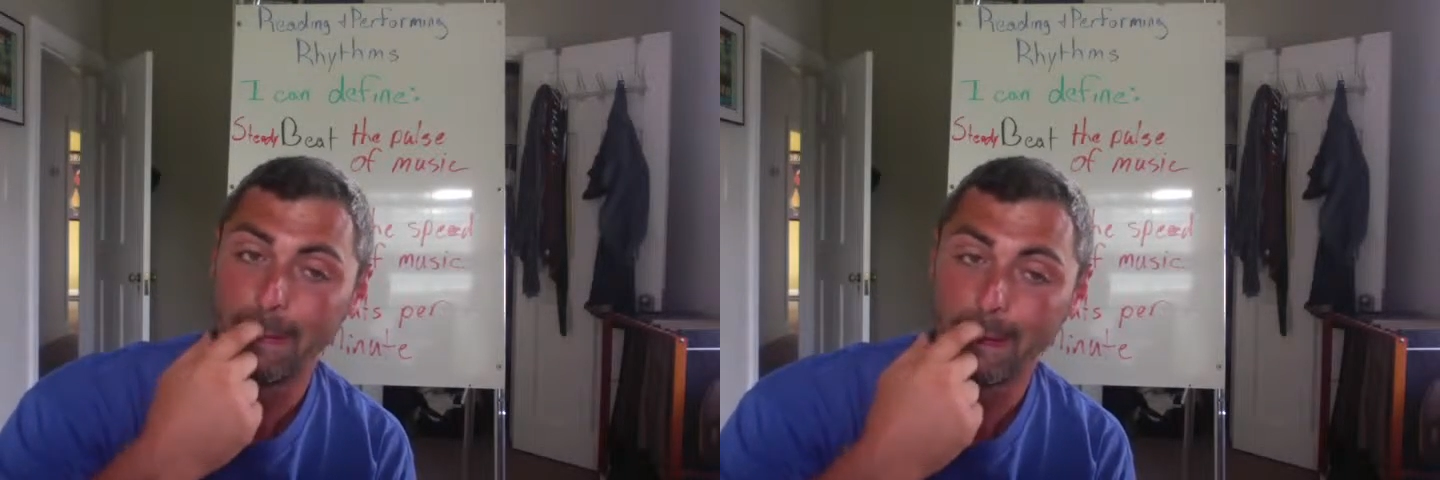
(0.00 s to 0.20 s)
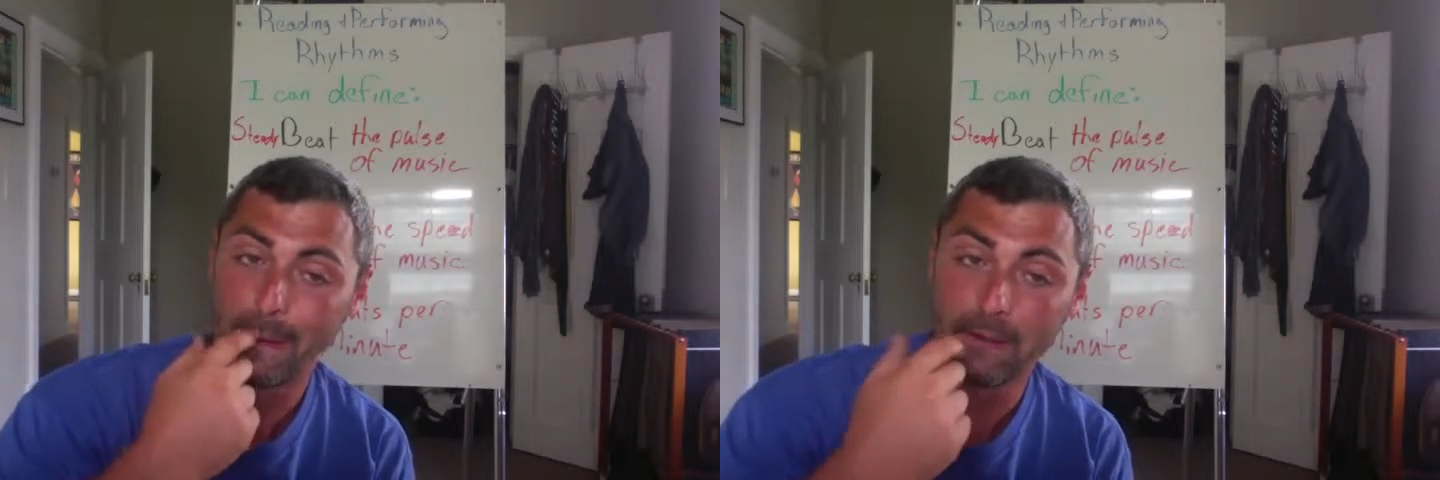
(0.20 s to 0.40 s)

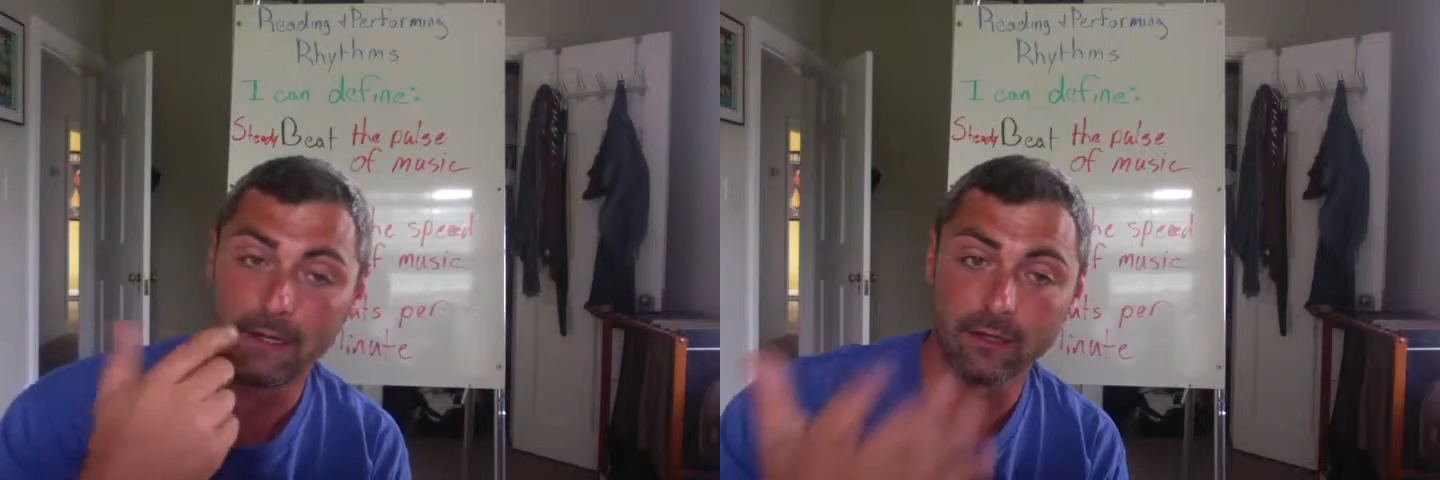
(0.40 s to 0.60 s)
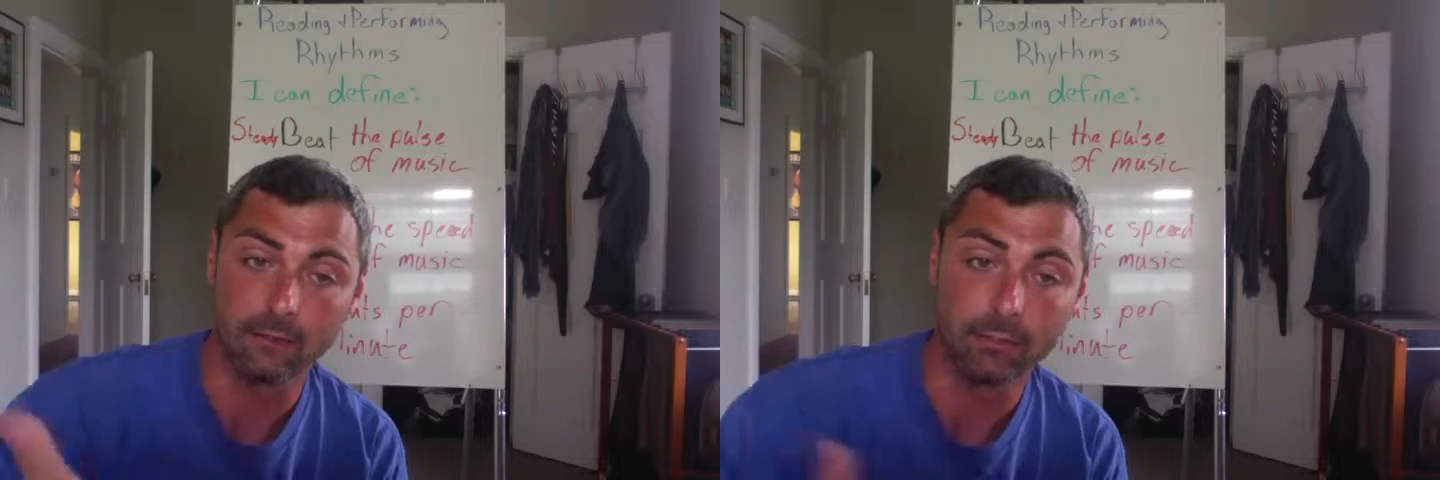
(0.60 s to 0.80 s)
learn
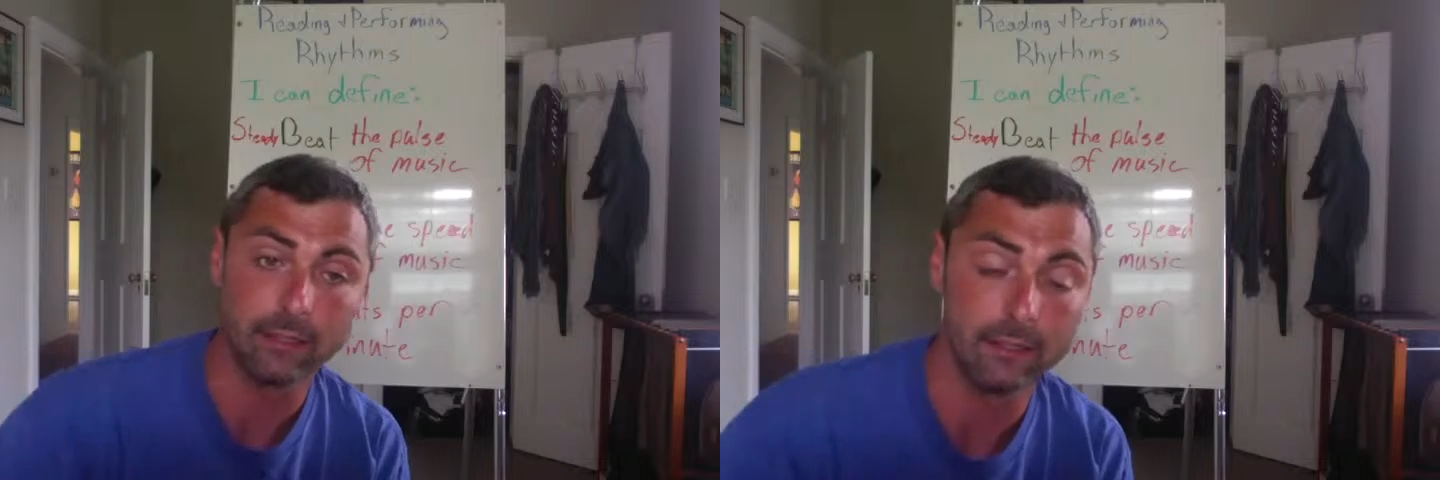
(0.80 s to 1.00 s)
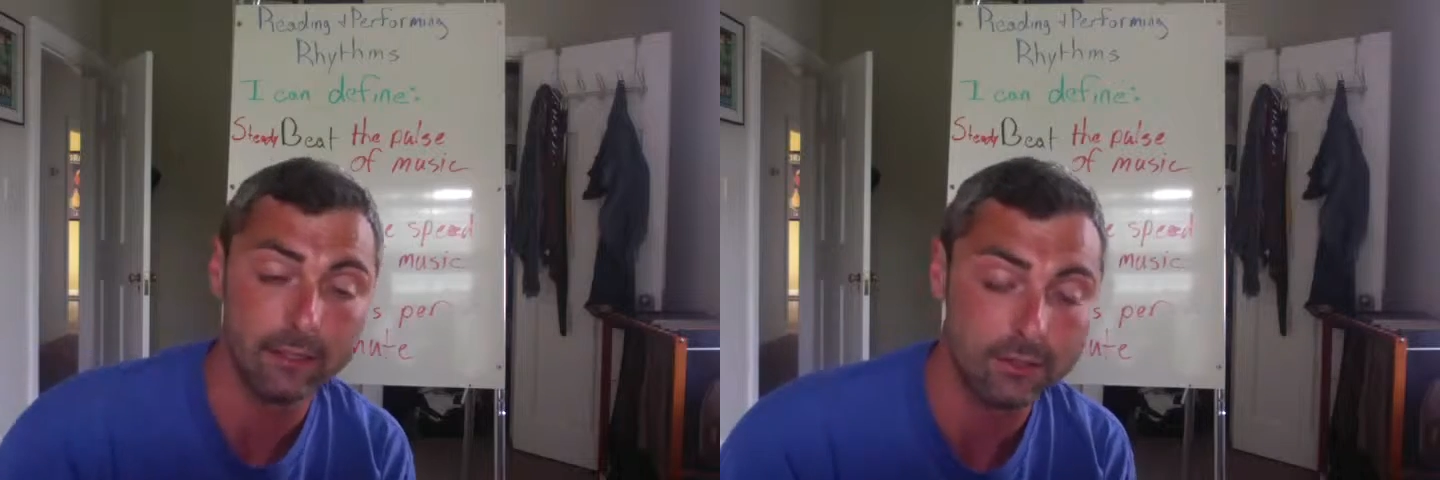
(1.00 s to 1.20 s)
how to
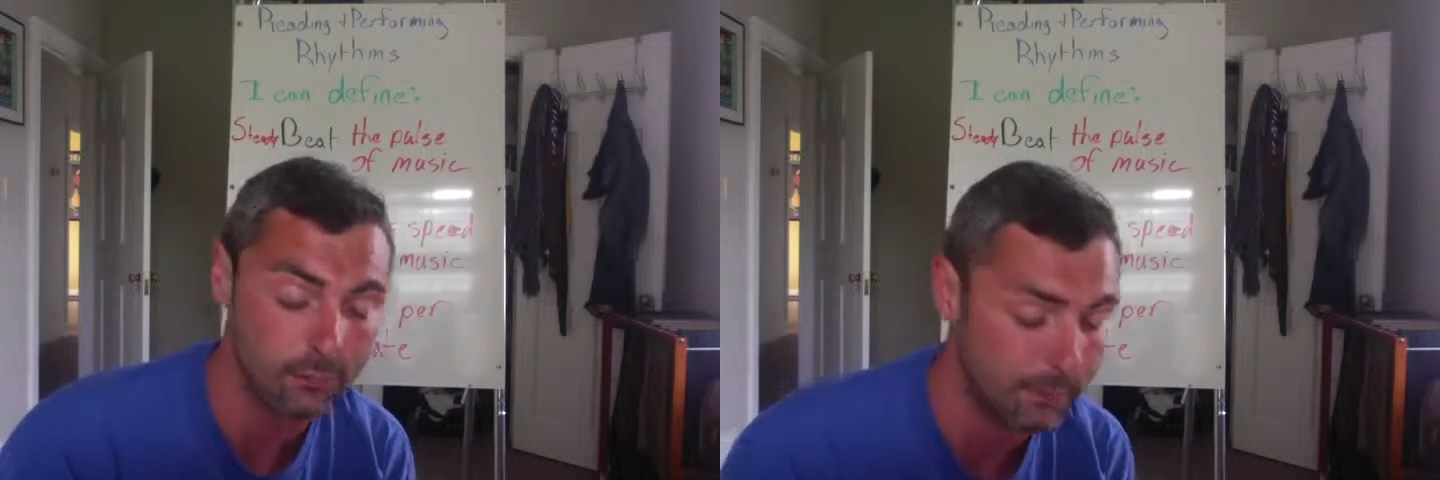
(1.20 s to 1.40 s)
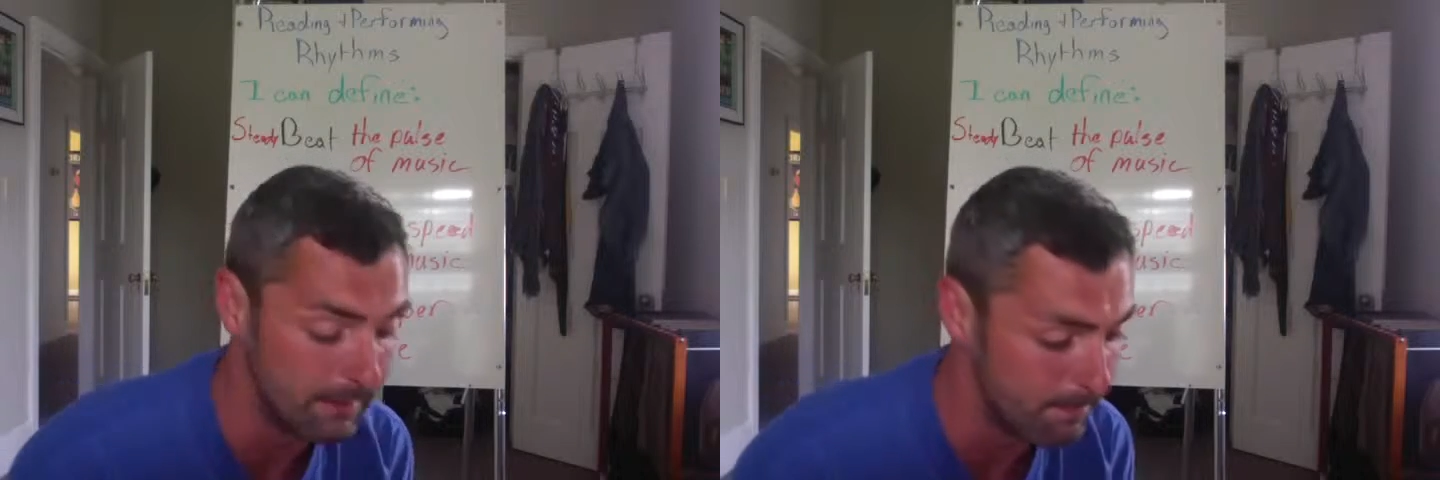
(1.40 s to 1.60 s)
play an
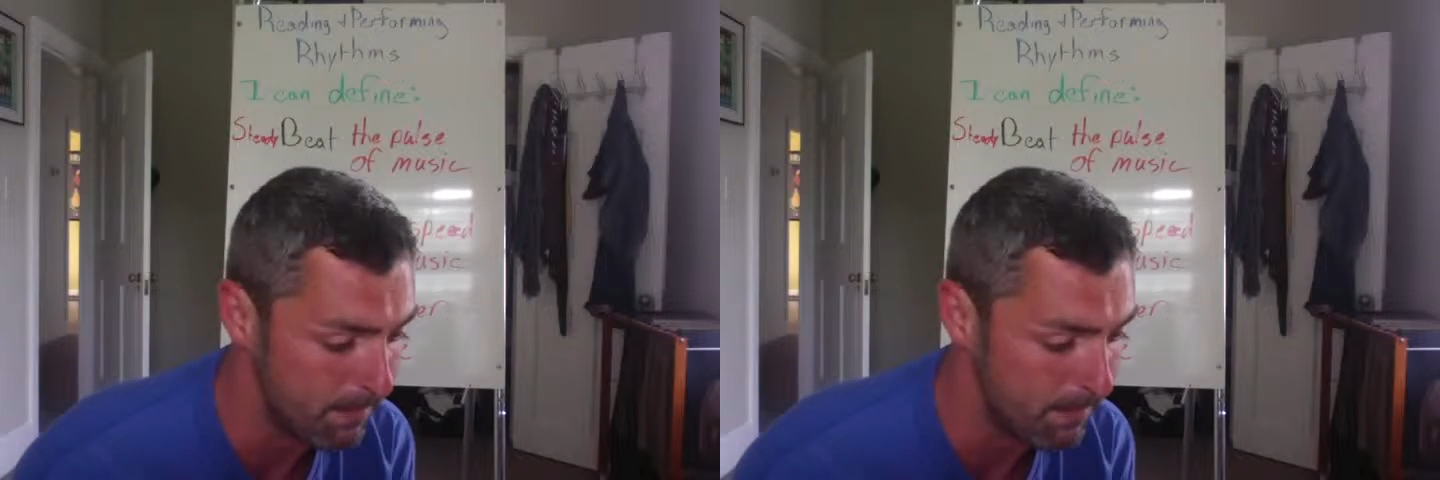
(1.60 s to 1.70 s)
instrument in